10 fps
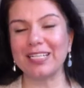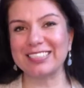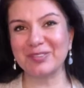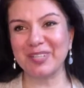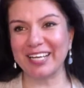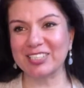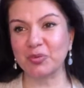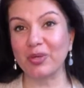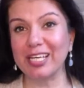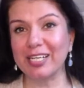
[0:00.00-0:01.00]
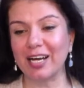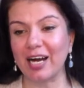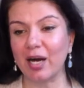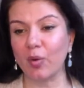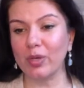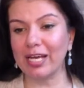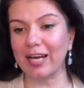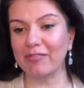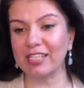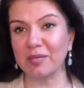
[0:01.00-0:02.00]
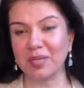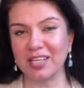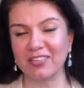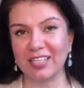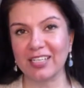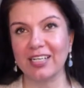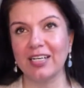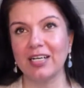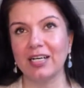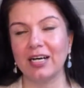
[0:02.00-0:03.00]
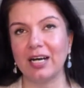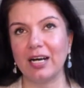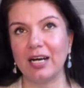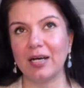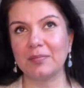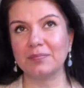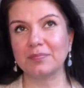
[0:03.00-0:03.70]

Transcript: I see you next week. We have the amazing, I